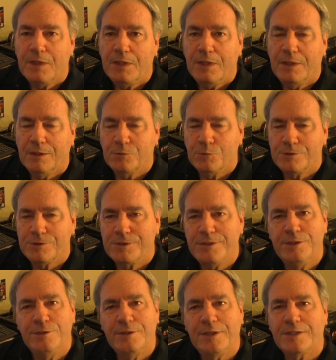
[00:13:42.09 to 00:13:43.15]
and we'll
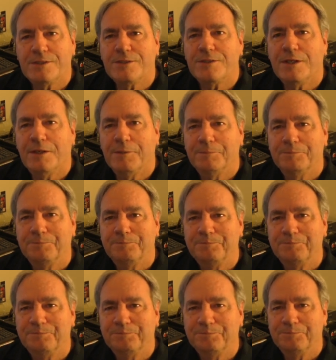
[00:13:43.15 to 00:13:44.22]
see you next time.
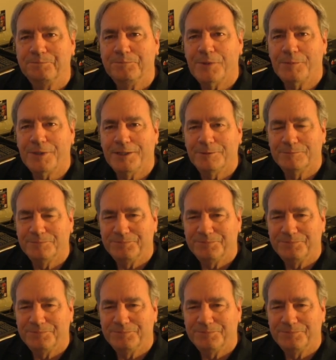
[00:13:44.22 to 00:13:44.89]
Bye-bye.